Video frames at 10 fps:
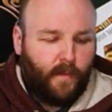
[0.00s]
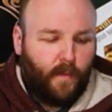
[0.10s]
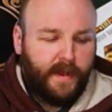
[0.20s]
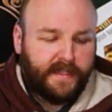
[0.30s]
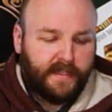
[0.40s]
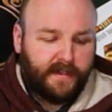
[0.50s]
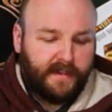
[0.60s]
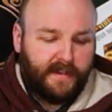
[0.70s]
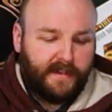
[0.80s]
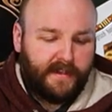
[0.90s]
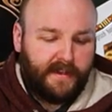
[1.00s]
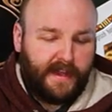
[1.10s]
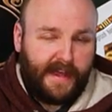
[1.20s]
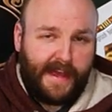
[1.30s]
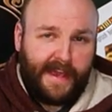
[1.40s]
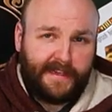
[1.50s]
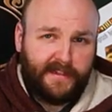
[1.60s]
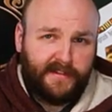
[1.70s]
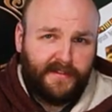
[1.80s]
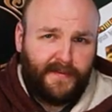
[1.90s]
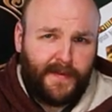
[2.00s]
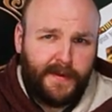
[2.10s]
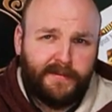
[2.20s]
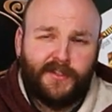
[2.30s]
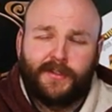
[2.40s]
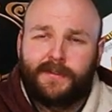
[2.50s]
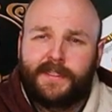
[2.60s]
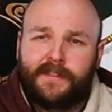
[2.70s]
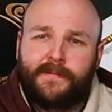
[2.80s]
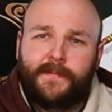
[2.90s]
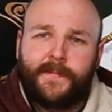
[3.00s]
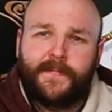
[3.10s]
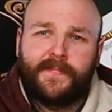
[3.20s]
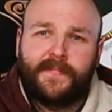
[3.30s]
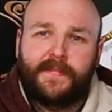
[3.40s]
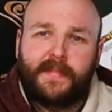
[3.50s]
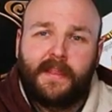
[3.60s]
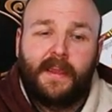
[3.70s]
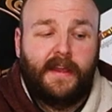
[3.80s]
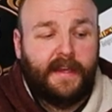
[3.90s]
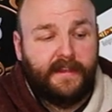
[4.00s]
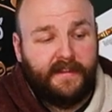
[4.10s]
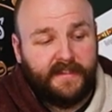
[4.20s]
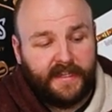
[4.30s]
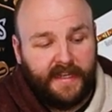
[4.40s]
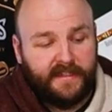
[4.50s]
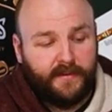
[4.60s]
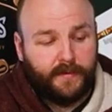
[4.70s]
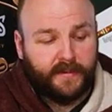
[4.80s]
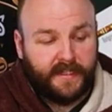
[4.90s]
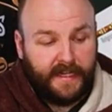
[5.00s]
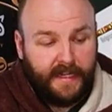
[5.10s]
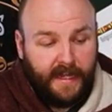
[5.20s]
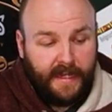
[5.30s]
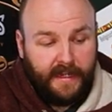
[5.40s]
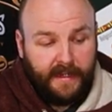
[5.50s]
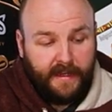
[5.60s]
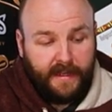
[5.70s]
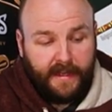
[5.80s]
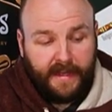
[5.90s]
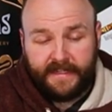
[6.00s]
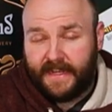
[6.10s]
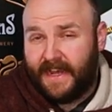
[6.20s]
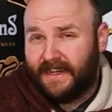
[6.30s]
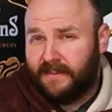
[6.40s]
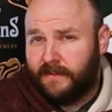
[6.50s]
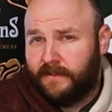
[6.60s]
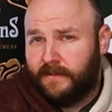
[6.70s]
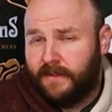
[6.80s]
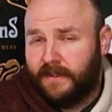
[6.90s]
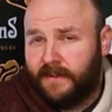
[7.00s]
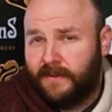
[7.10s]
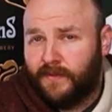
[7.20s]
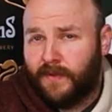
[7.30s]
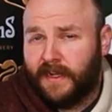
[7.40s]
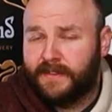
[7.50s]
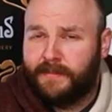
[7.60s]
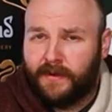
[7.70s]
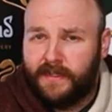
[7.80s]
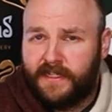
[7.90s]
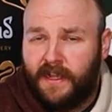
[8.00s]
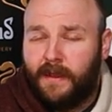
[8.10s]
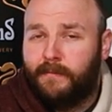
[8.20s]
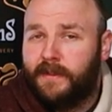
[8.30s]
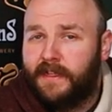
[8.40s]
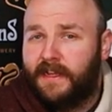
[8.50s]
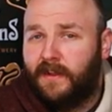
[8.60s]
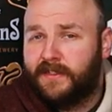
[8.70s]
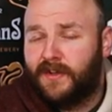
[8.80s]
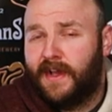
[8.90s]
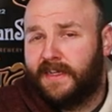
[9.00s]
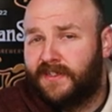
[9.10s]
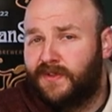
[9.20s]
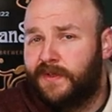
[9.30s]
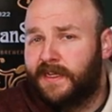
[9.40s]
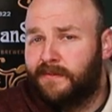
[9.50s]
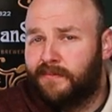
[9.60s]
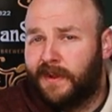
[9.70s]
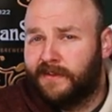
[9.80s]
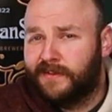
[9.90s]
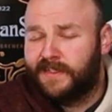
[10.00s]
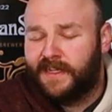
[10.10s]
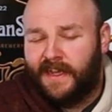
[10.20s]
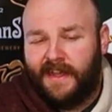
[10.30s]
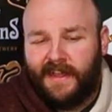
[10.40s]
with added fruit juice. In this case, the rosé has added raspberries, but it also has two little brothers,